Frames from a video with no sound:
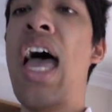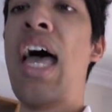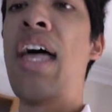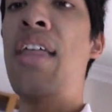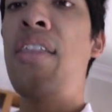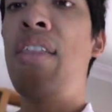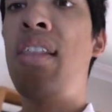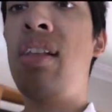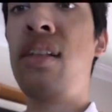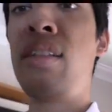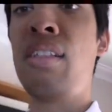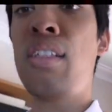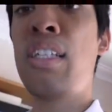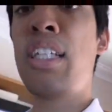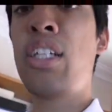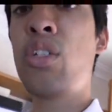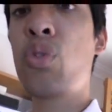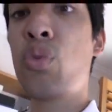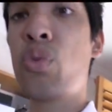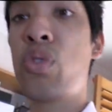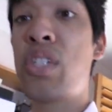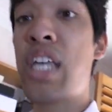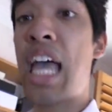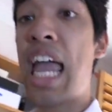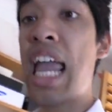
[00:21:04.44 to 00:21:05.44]
the
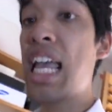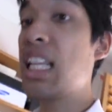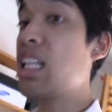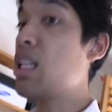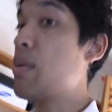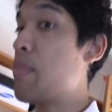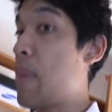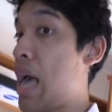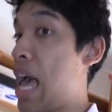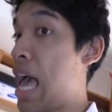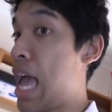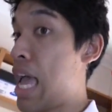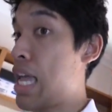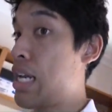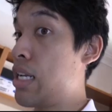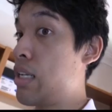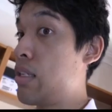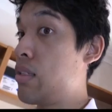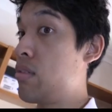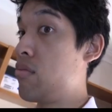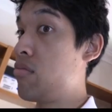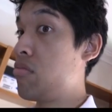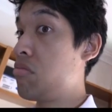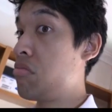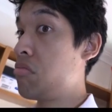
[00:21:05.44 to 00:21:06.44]
little tailor
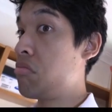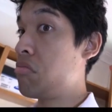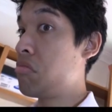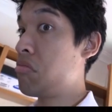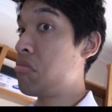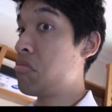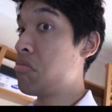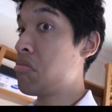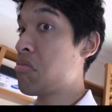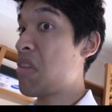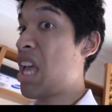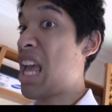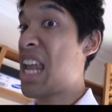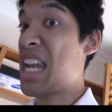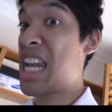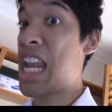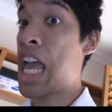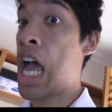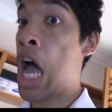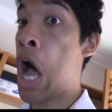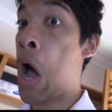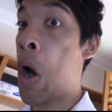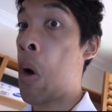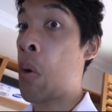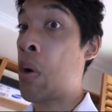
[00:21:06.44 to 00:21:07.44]
man,
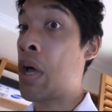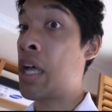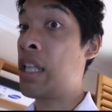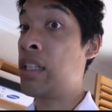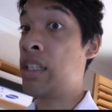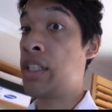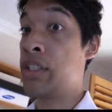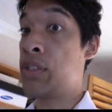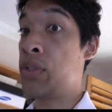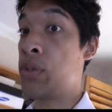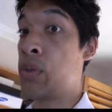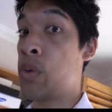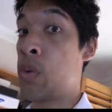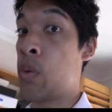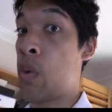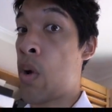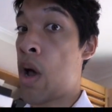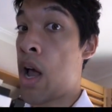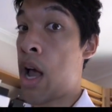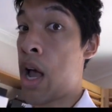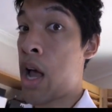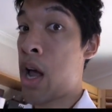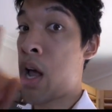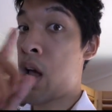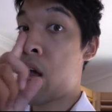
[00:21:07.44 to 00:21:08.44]
now a little
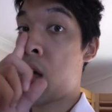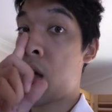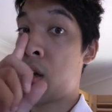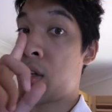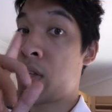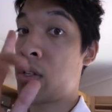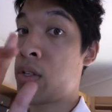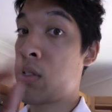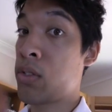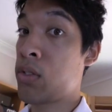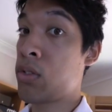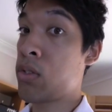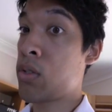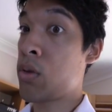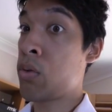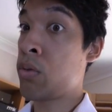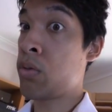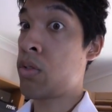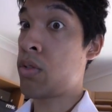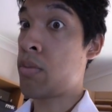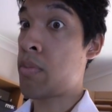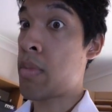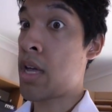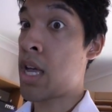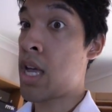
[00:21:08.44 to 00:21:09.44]

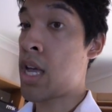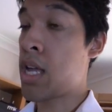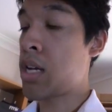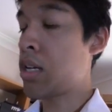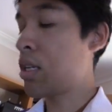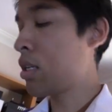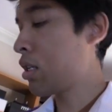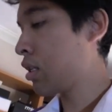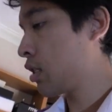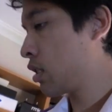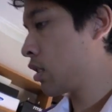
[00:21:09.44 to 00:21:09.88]
soldier man,